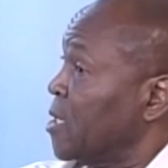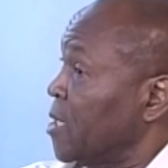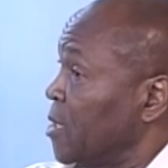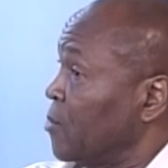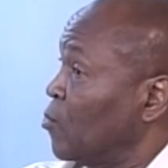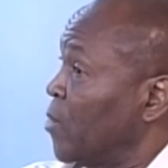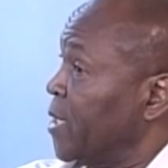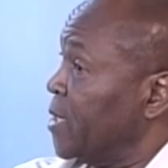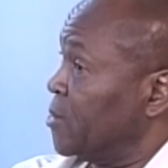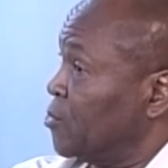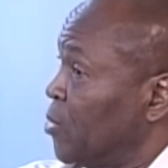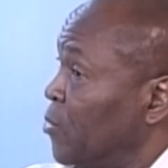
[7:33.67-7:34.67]
in
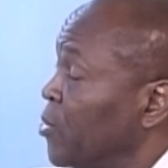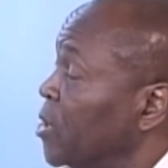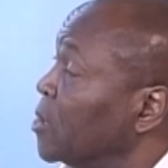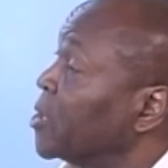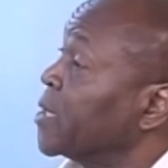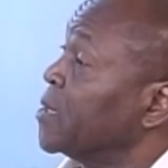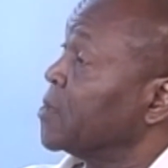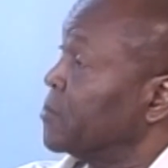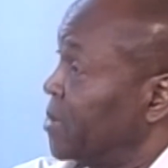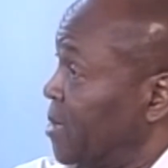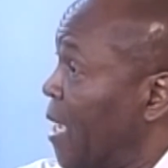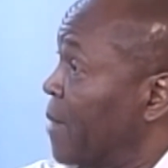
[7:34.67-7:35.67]
ways when we are looking to
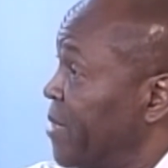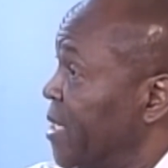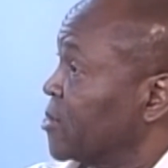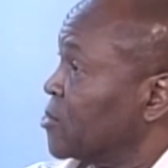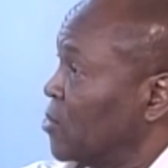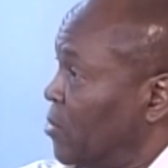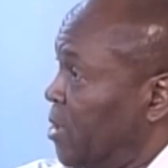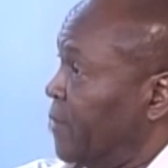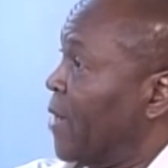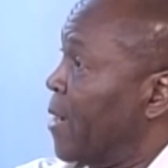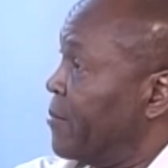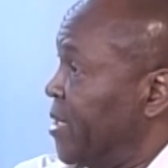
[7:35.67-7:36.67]
be our best or give
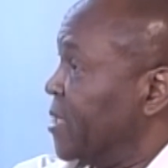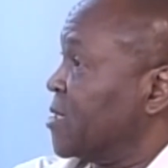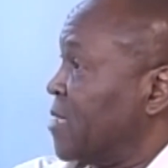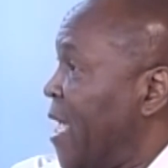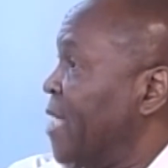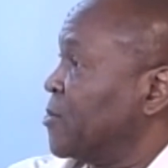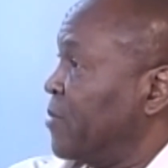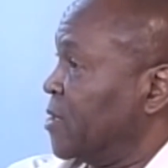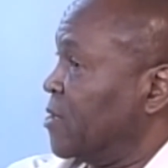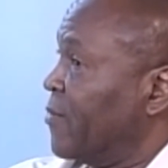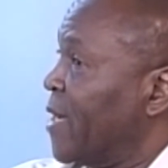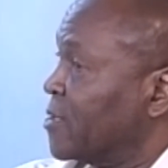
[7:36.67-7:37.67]
our best aspect
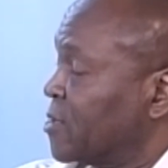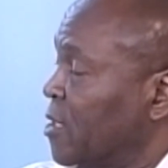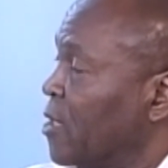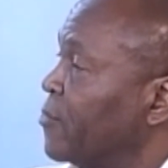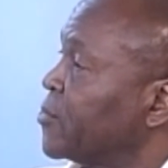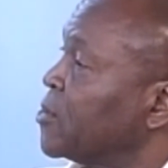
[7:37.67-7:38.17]
of ourselves.